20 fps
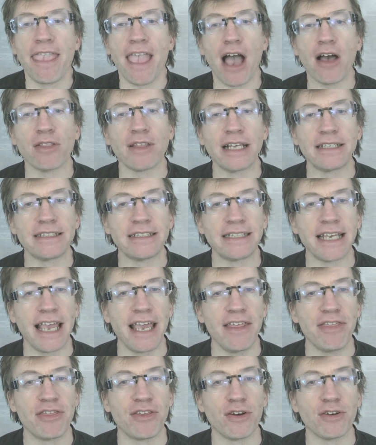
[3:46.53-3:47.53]
Now let's
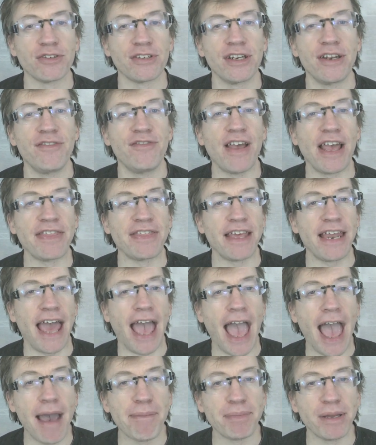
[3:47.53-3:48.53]
say there's an event that
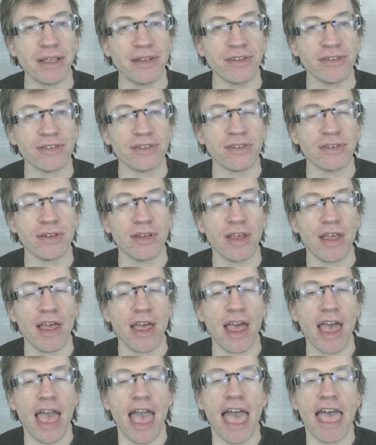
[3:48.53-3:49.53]
happens,
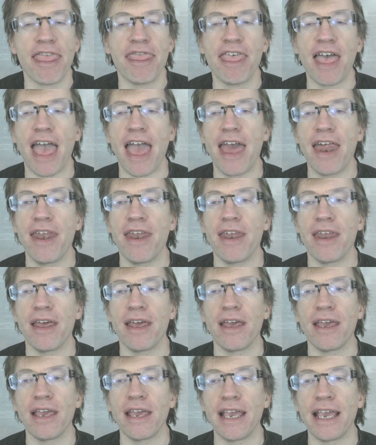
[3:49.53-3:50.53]
then
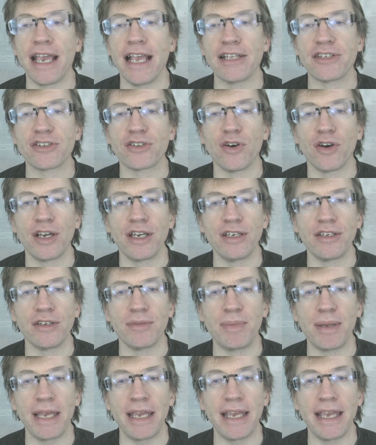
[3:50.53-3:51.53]
it's going
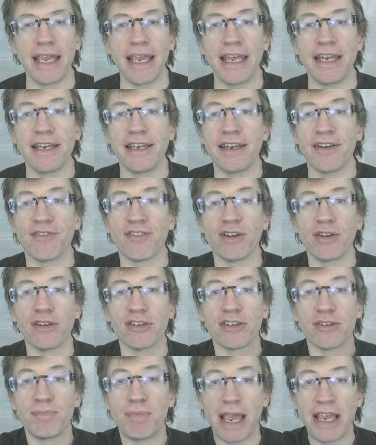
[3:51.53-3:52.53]
to be in a
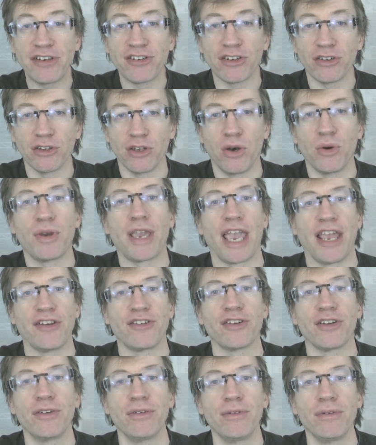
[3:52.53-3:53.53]
different spatial
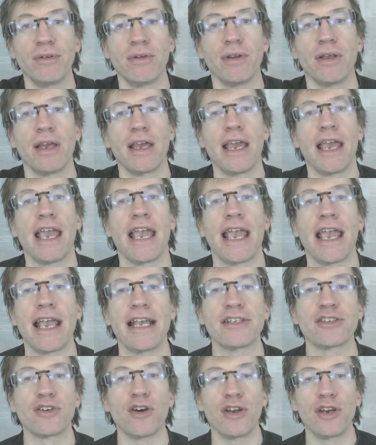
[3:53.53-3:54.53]
location,
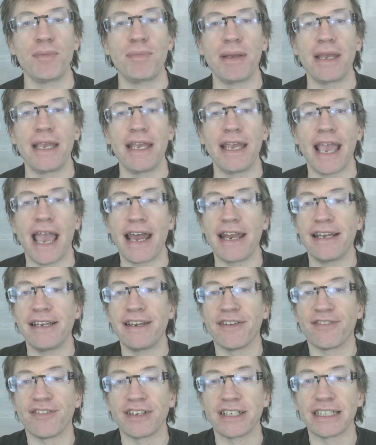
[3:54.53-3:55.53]
it's going to be at a
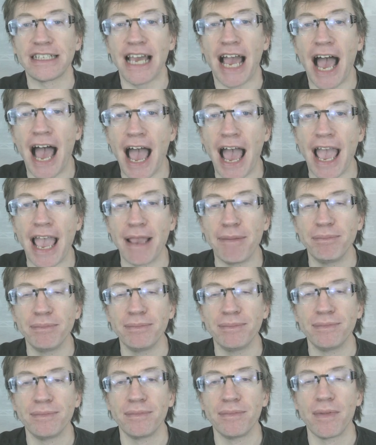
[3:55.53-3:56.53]
different
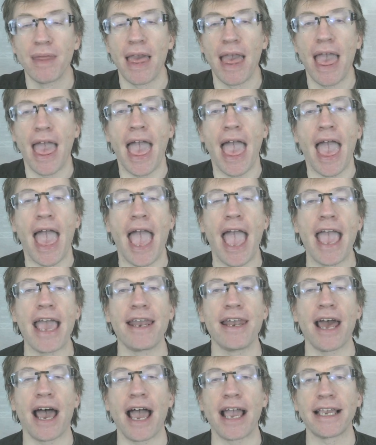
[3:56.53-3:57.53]
time
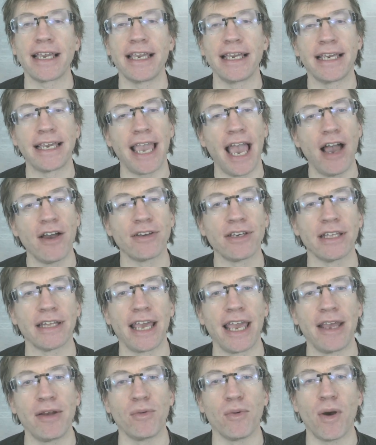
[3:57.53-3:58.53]
and I can
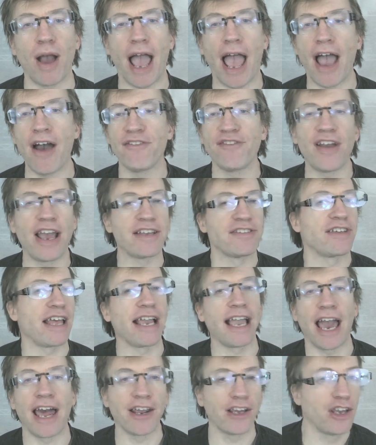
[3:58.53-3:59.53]
calculate how fast
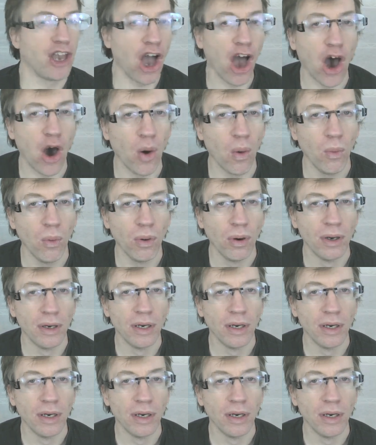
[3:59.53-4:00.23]
I got to go